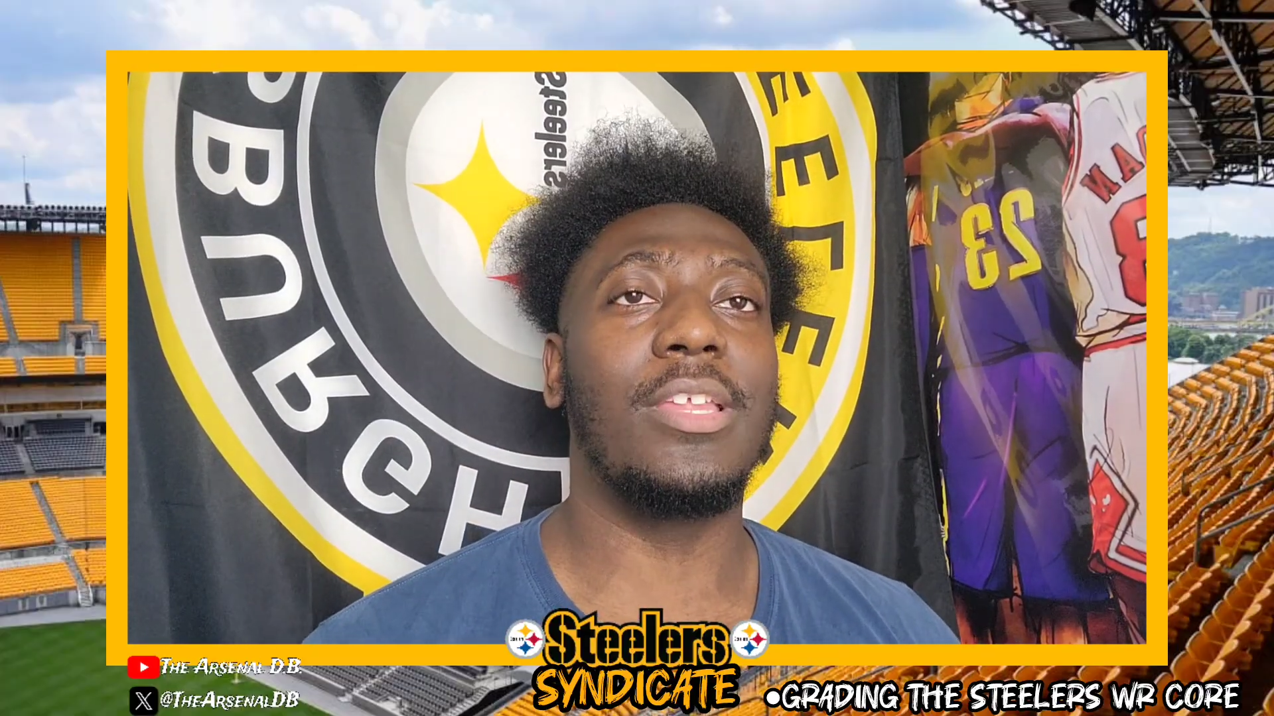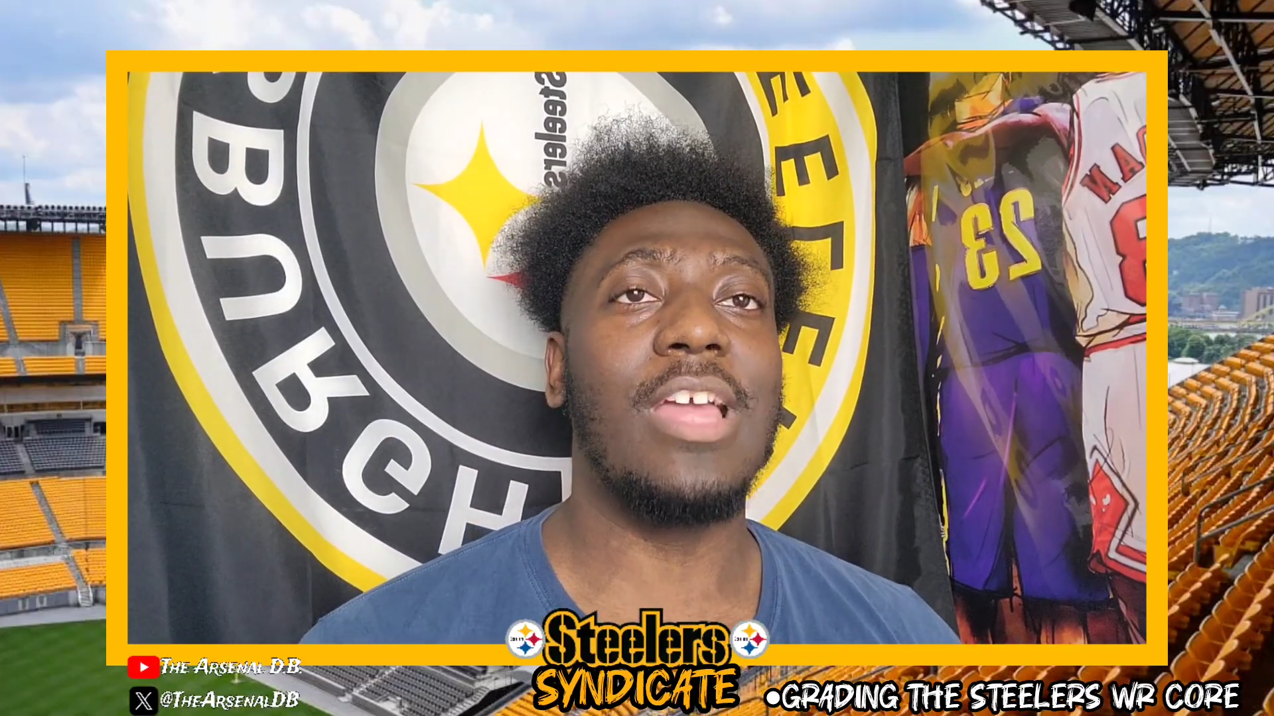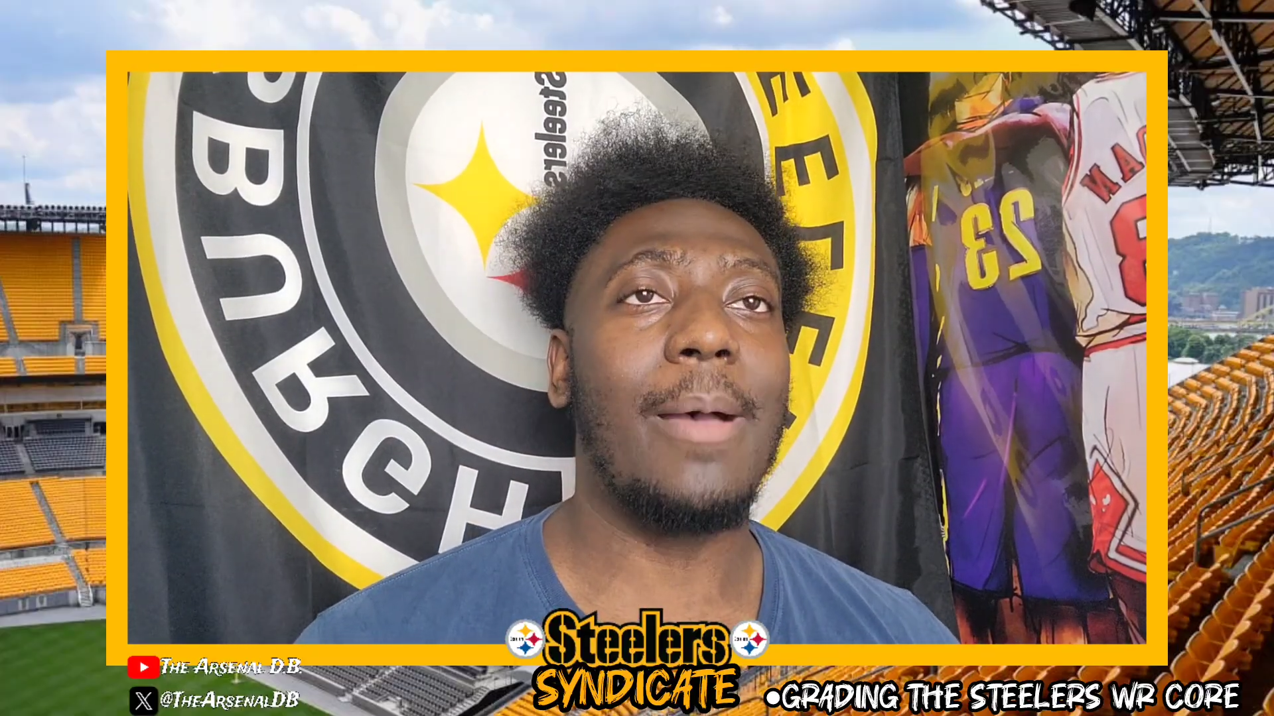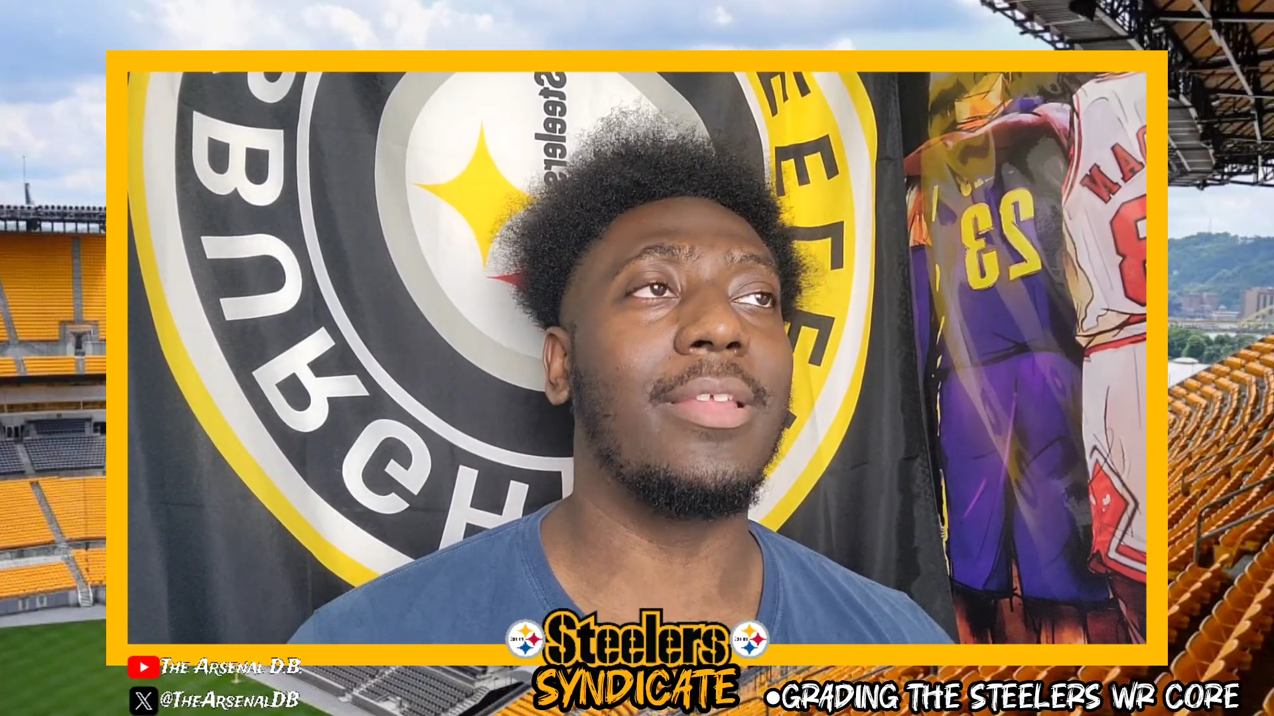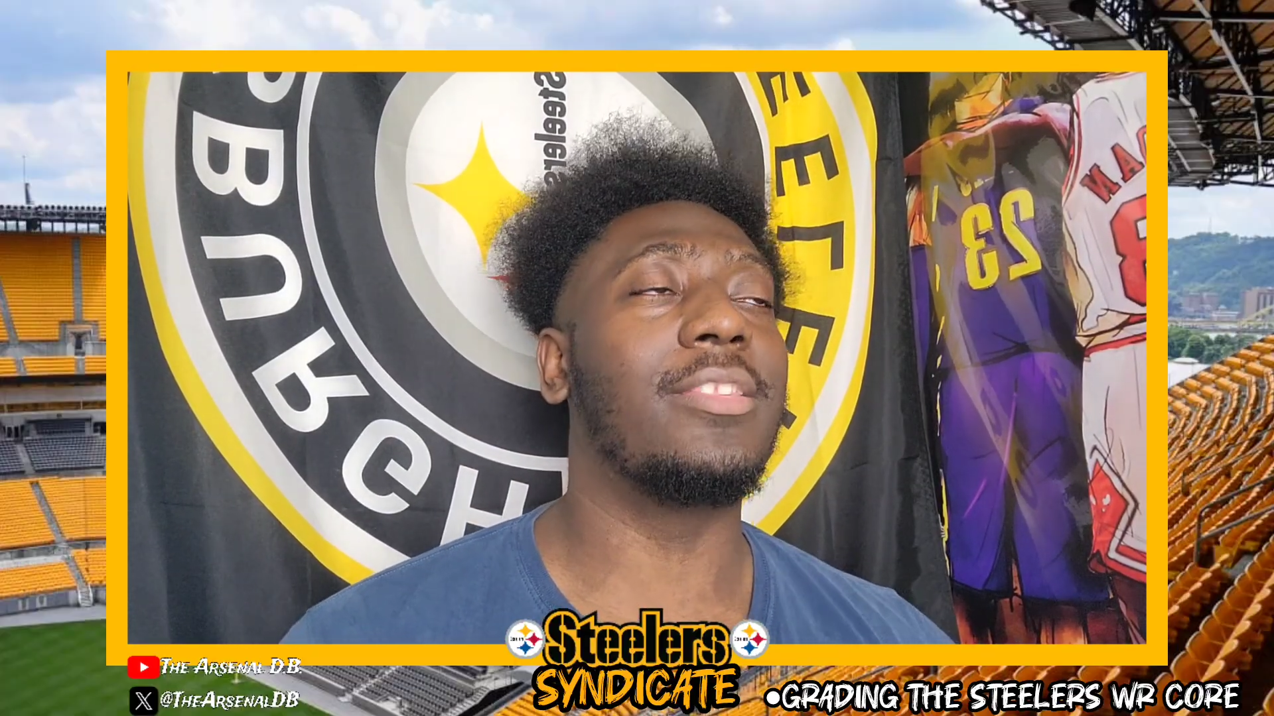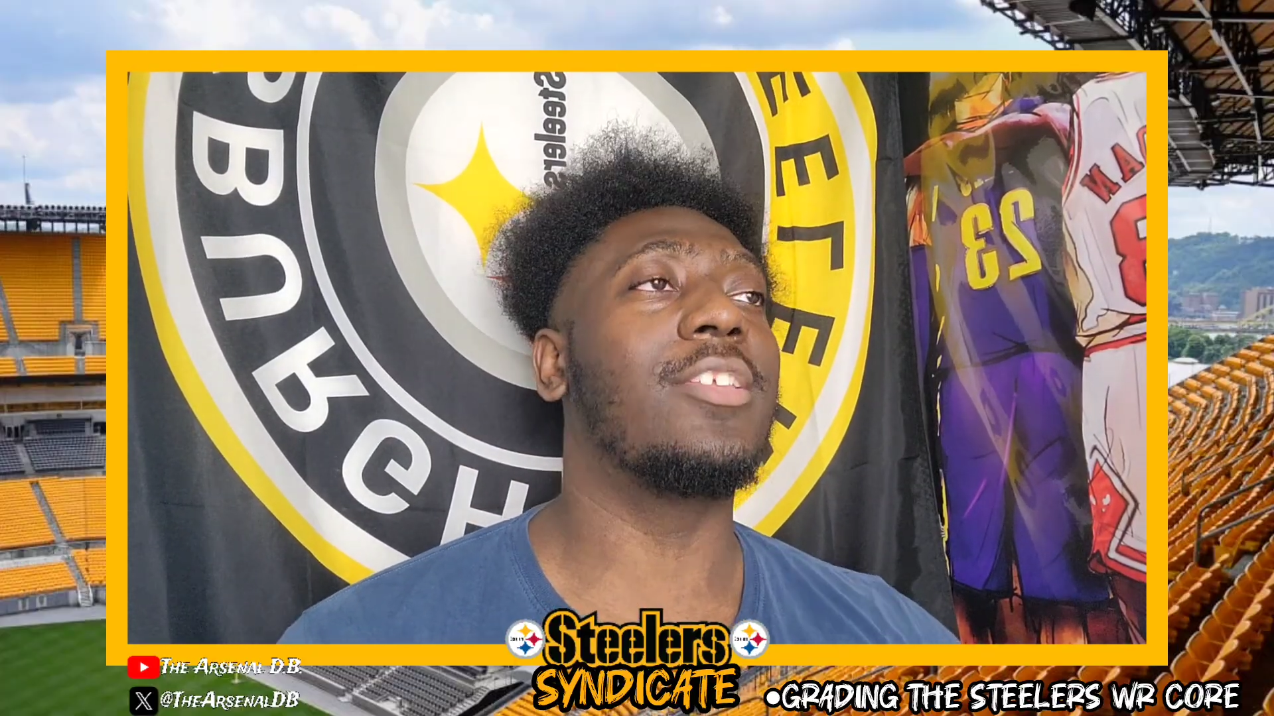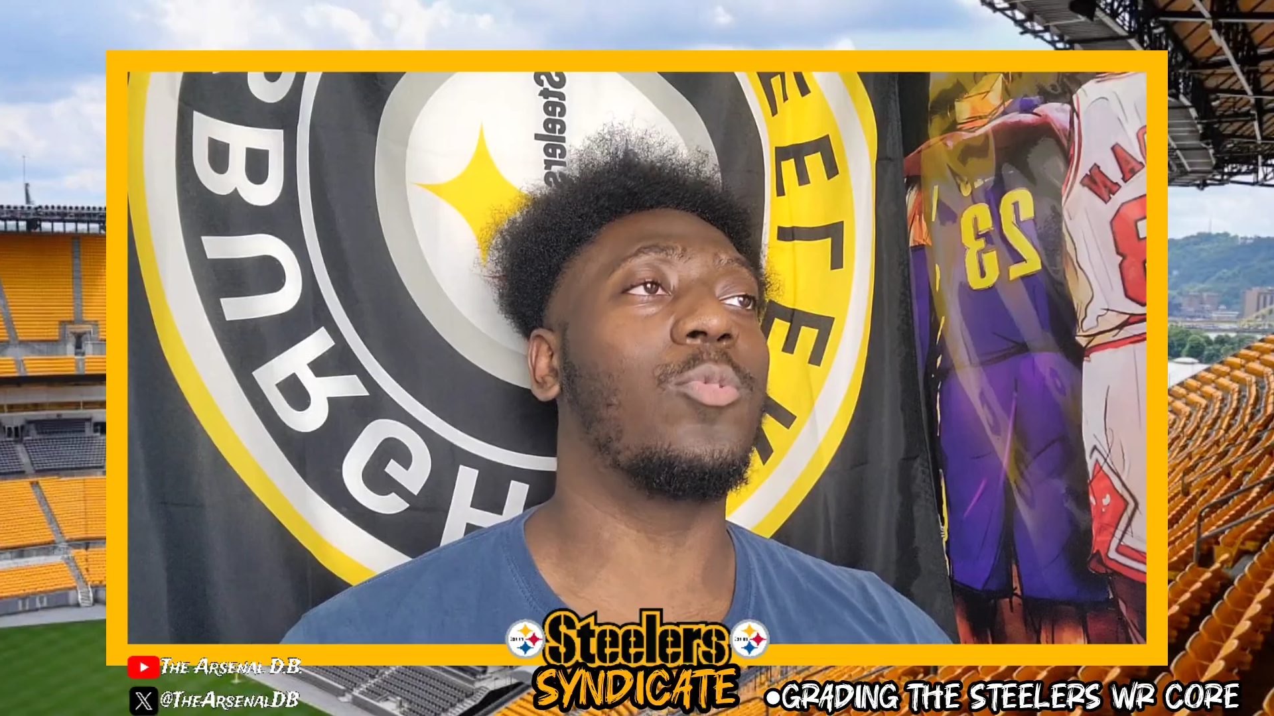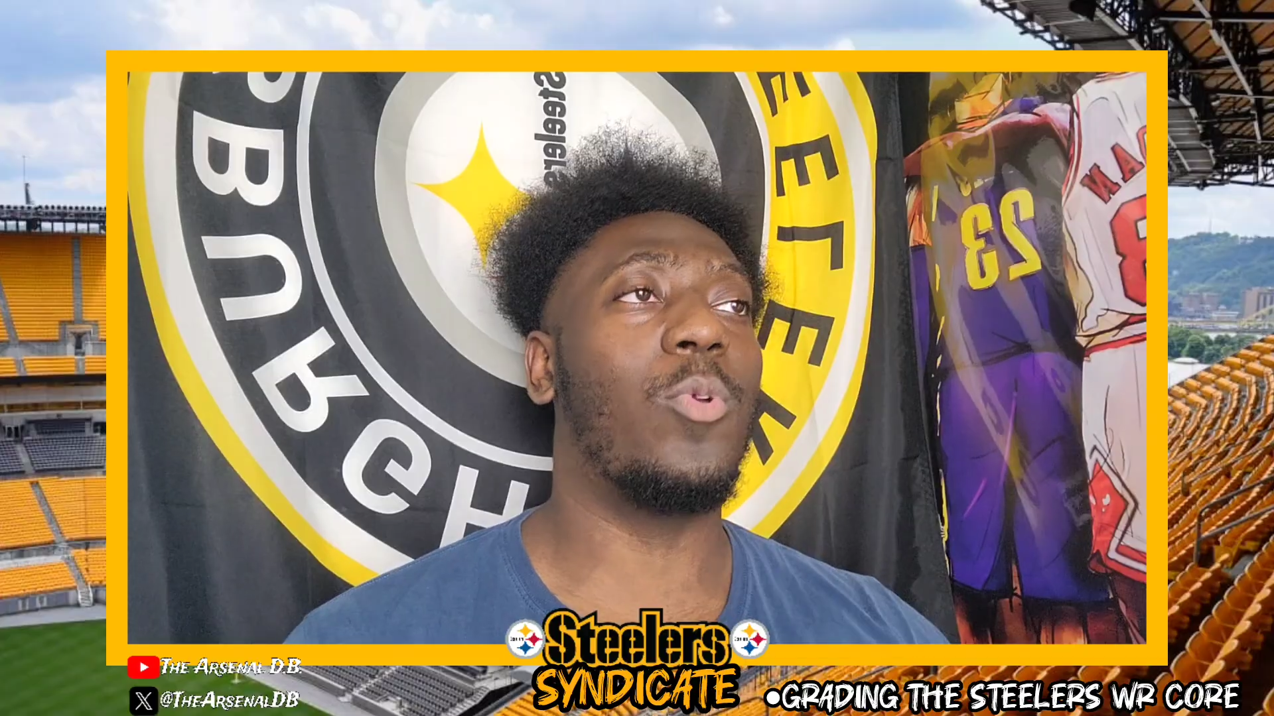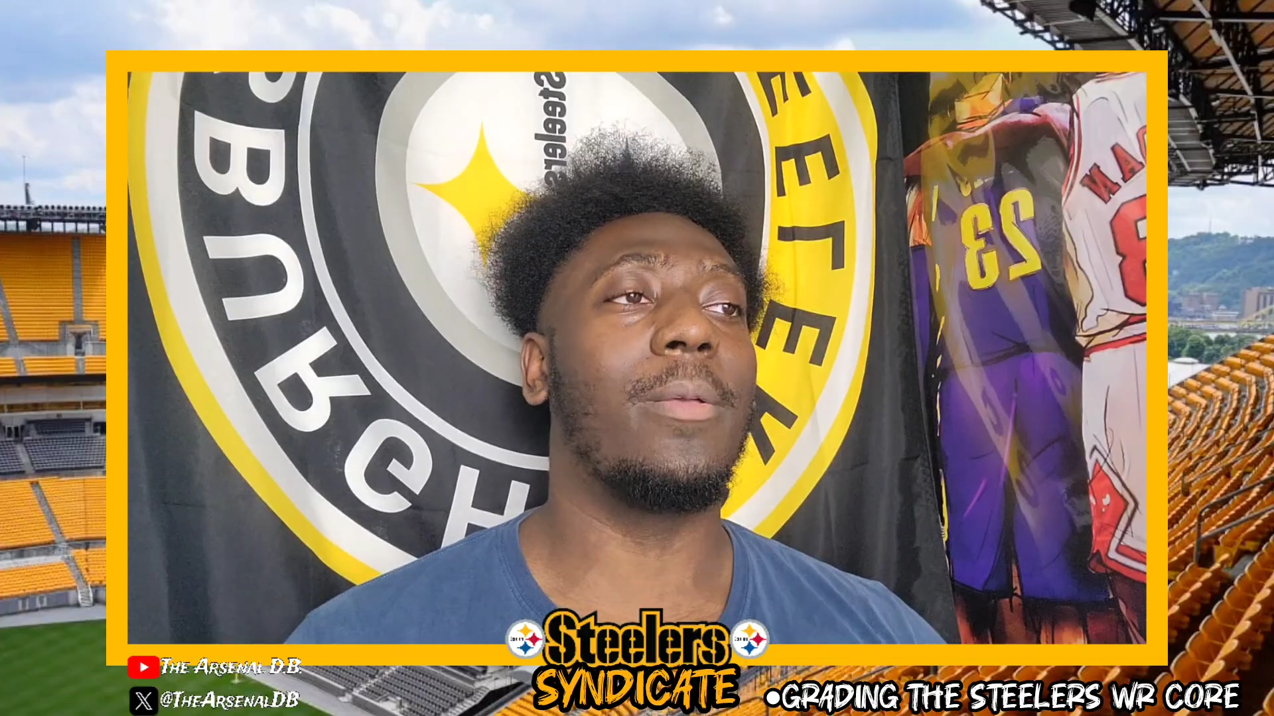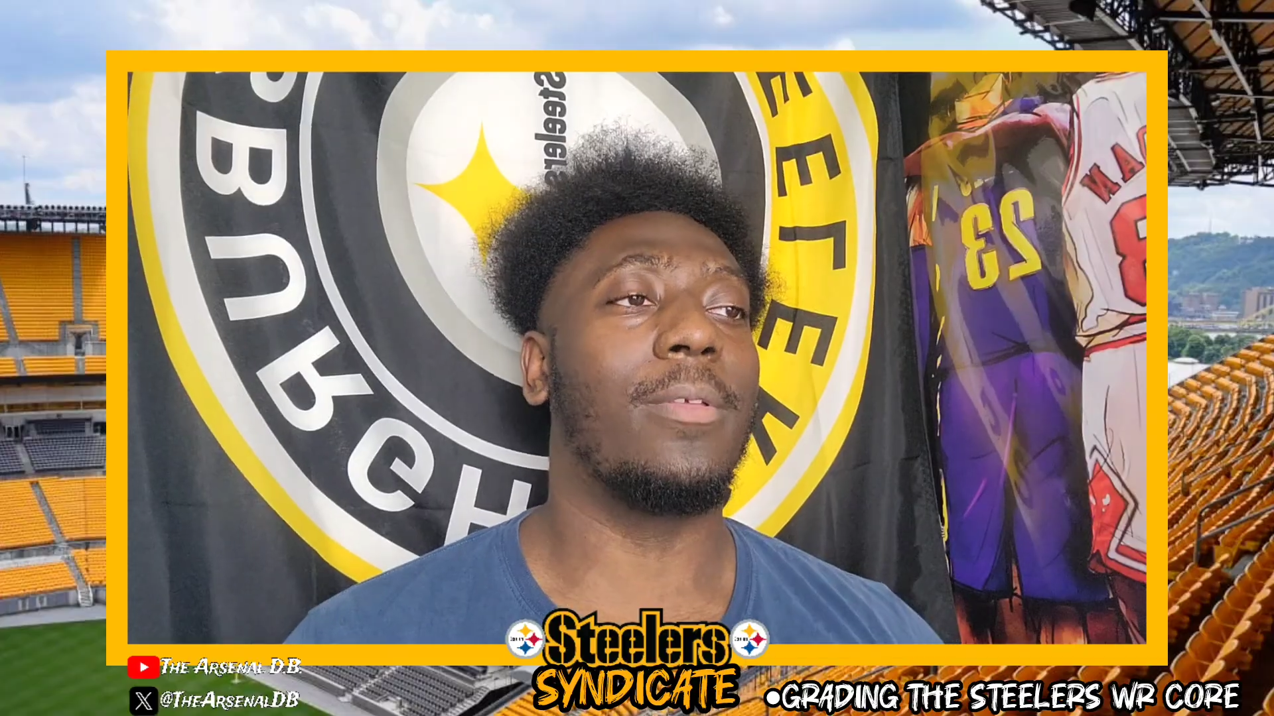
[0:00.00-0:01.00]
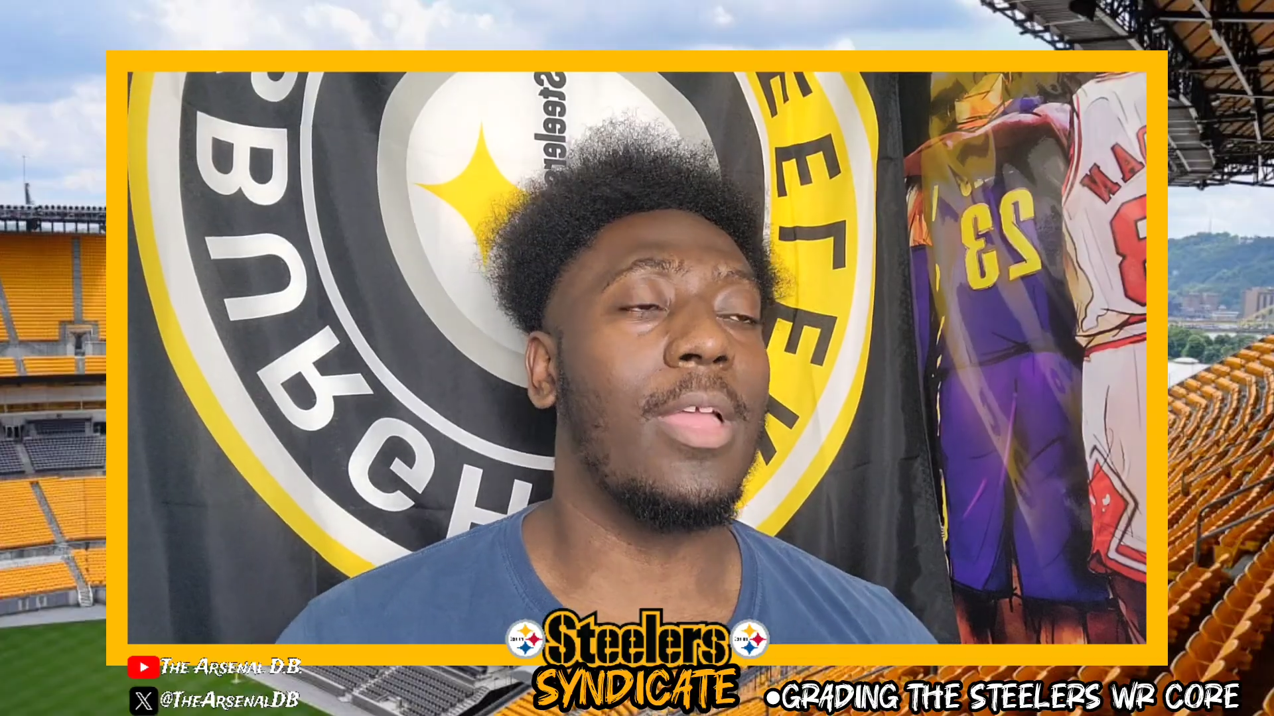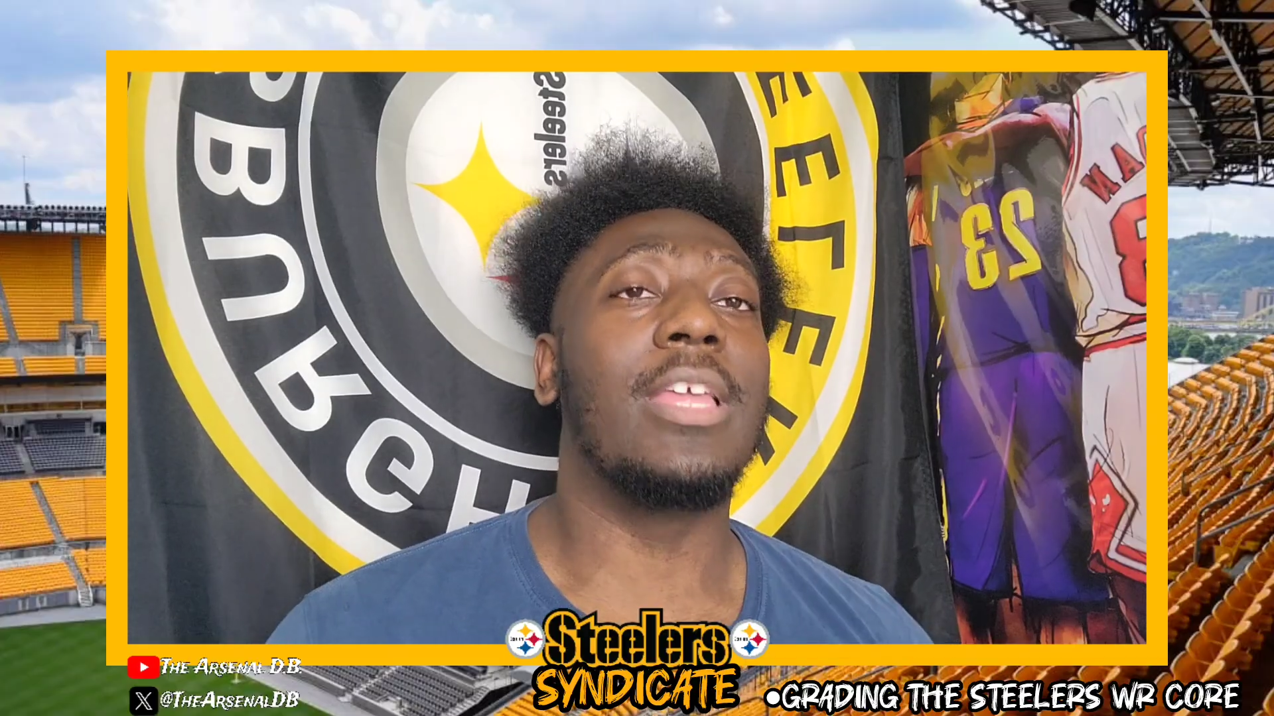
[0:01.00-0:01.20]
dominant deep threat